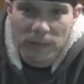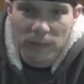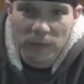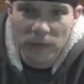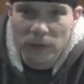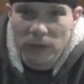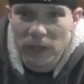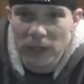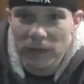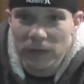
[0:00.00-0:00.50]

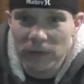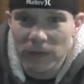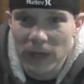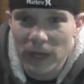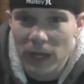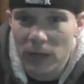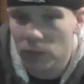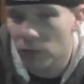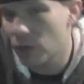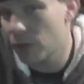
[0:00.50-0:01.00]
so let's
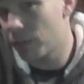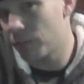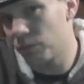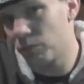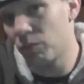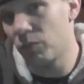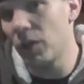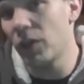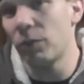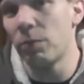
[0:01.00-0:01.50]

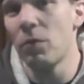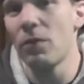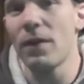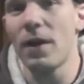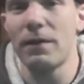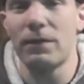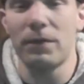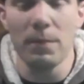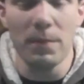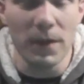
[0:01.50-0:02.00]
move
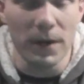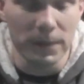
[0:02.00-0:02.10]
on from